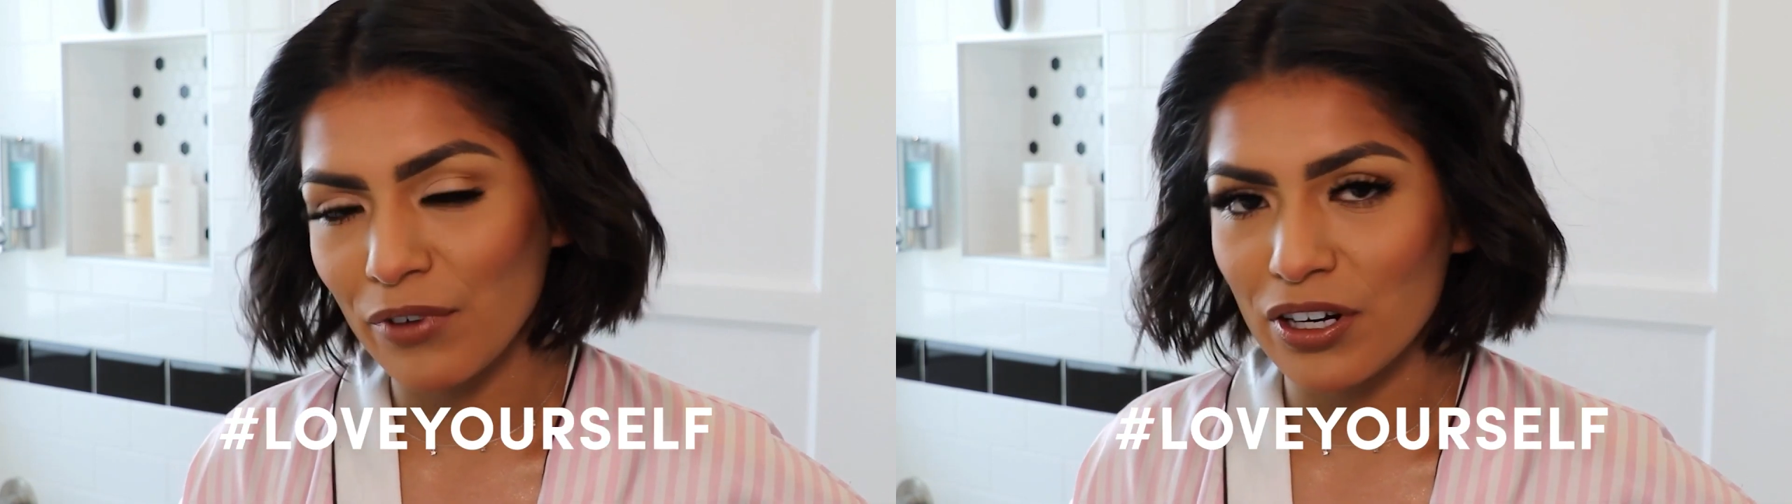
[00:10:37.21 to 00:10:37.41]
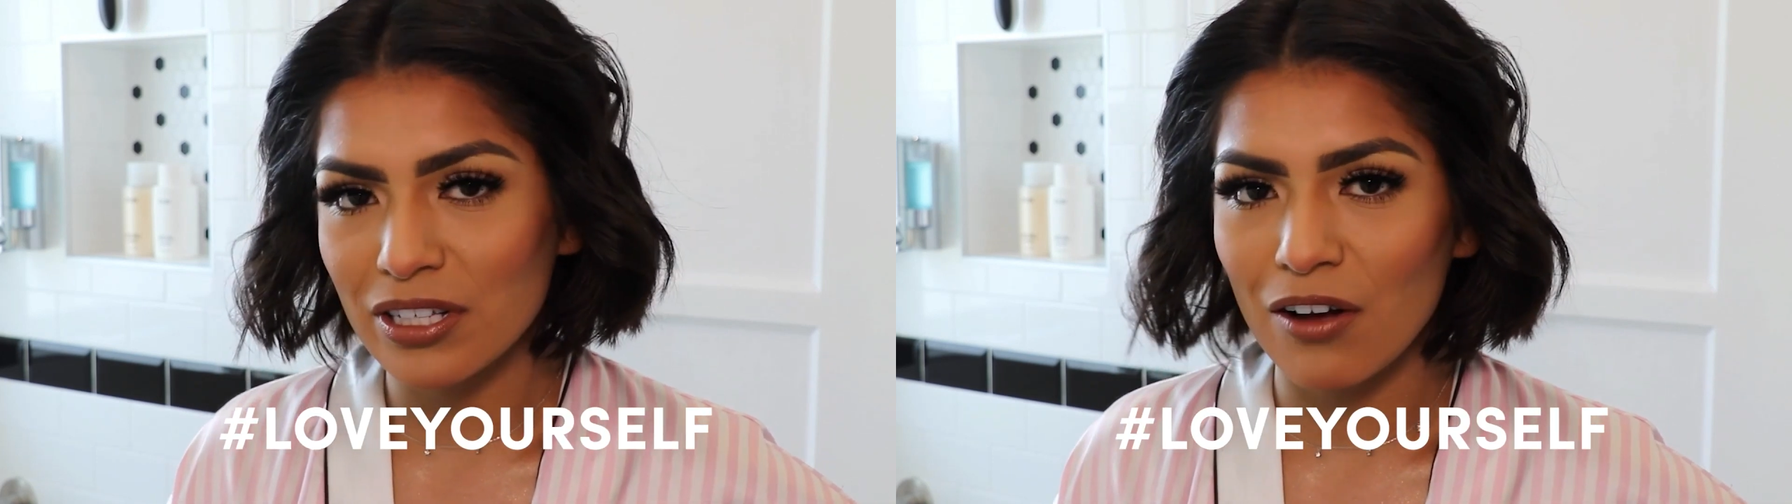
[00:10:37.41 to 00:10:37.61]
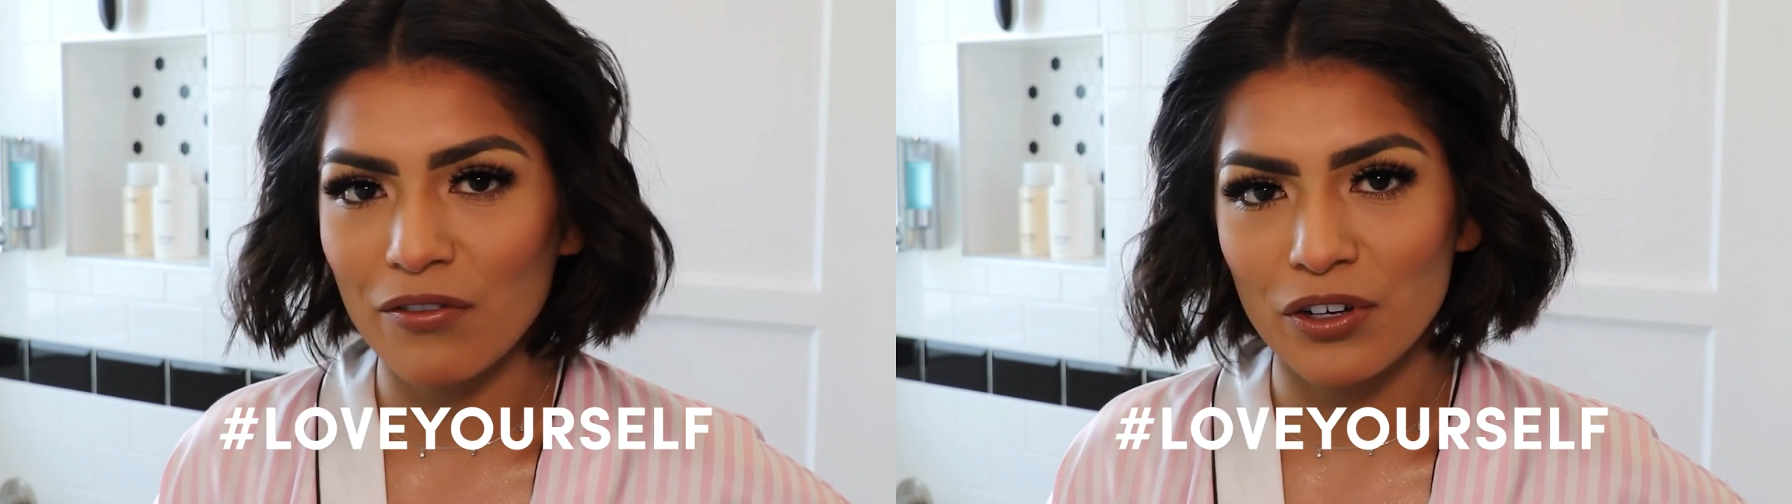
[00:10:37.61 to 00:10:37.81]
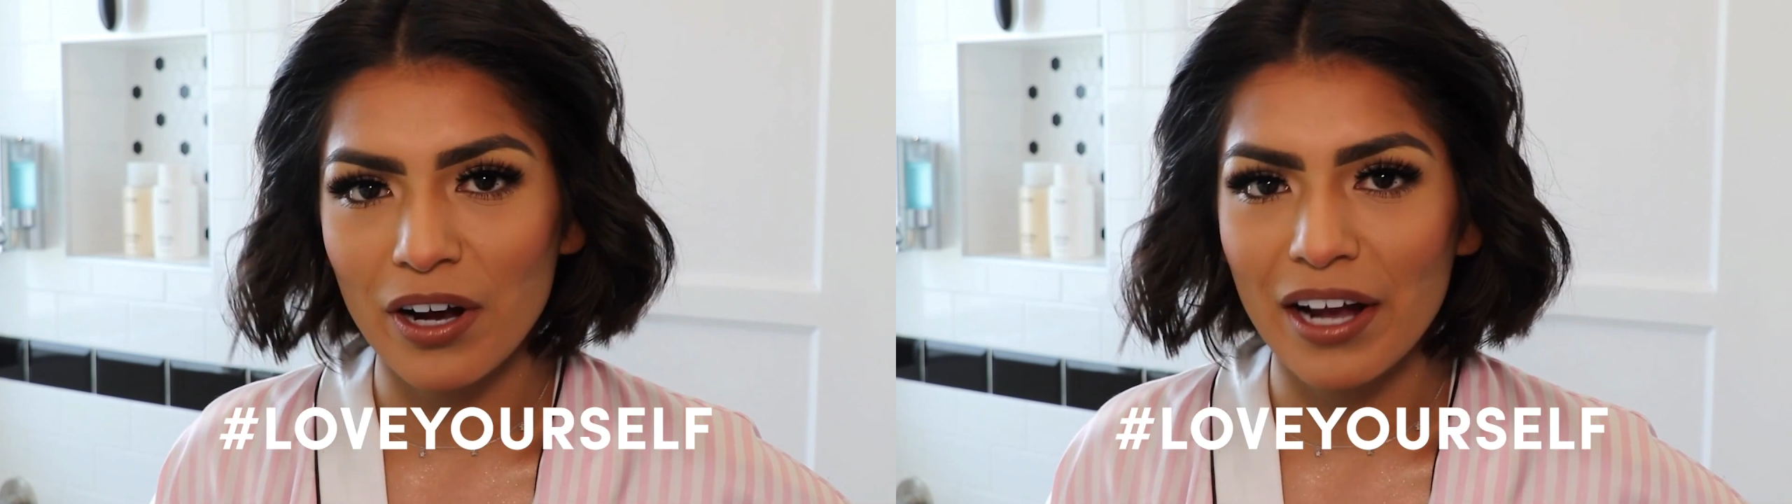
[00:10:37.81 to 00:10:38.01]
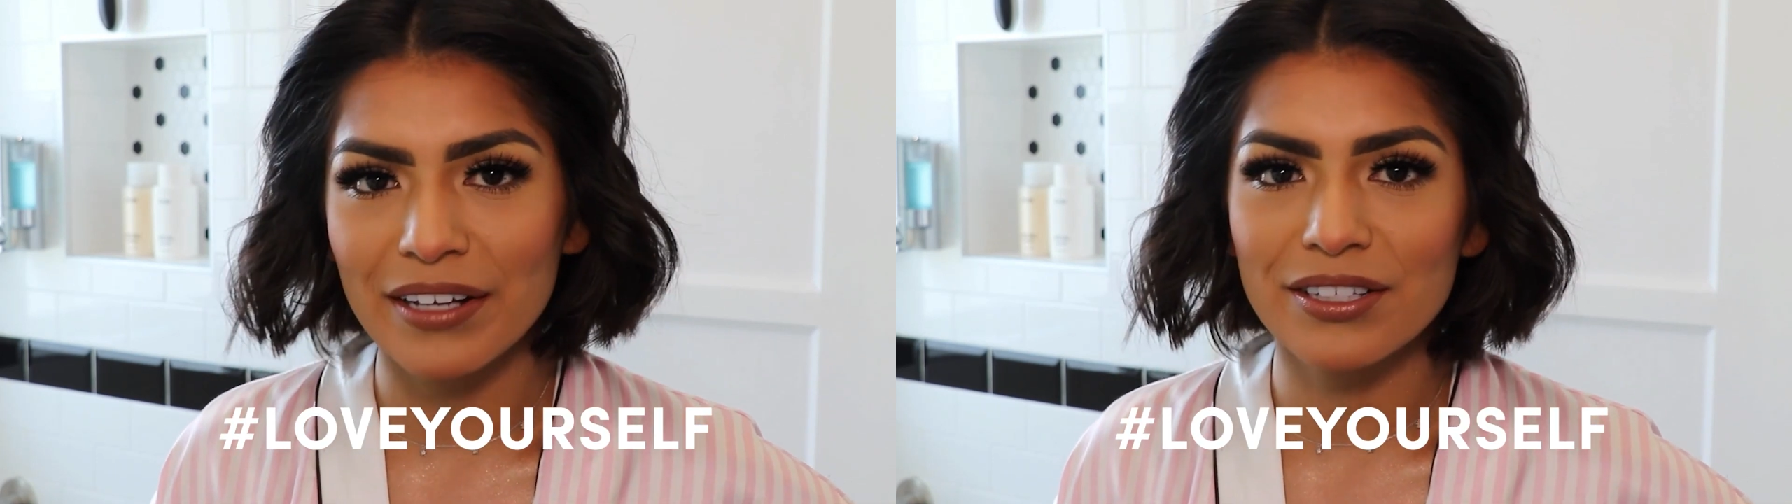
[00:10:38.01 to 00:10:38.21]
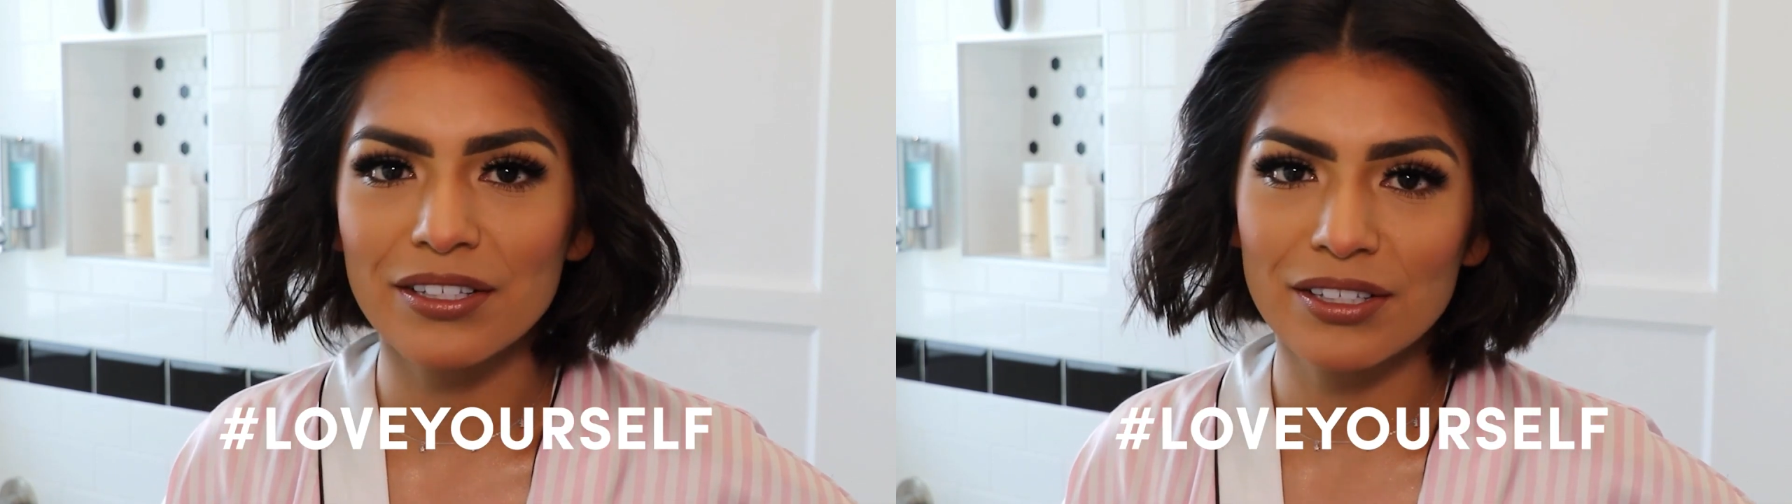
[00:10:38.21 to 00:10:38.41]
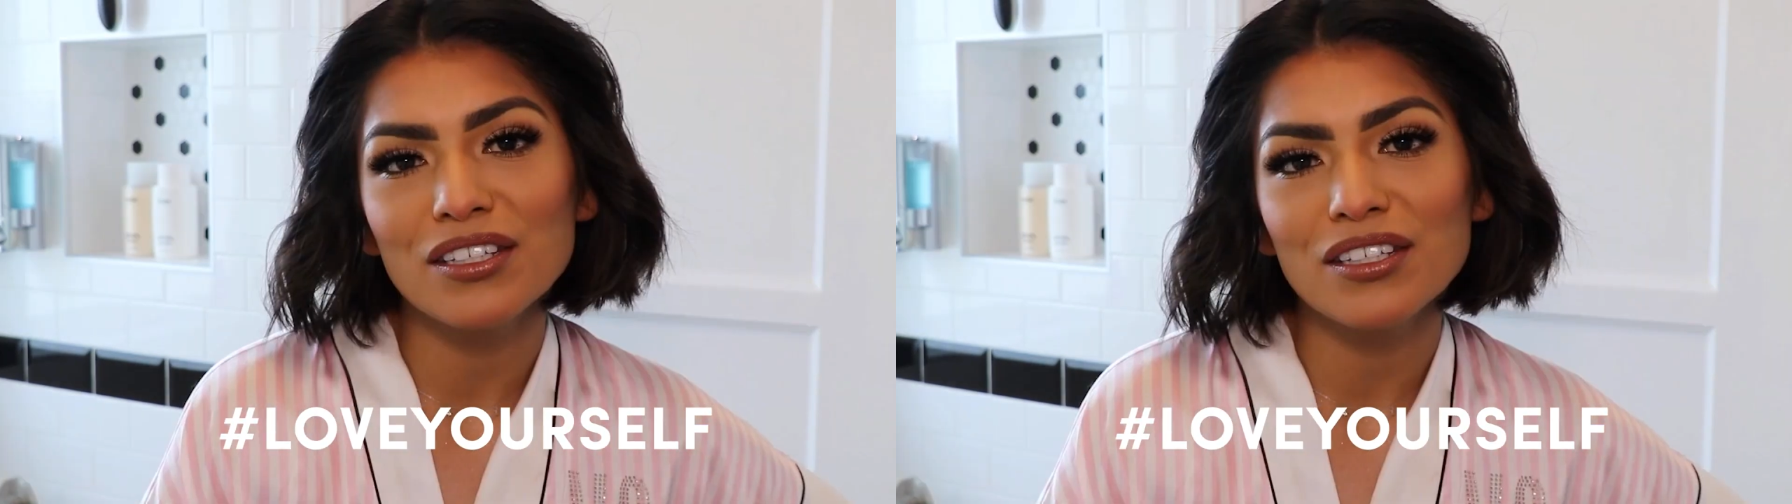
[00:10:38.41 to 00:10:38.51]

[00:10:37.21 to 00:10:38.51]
yourself, you guys.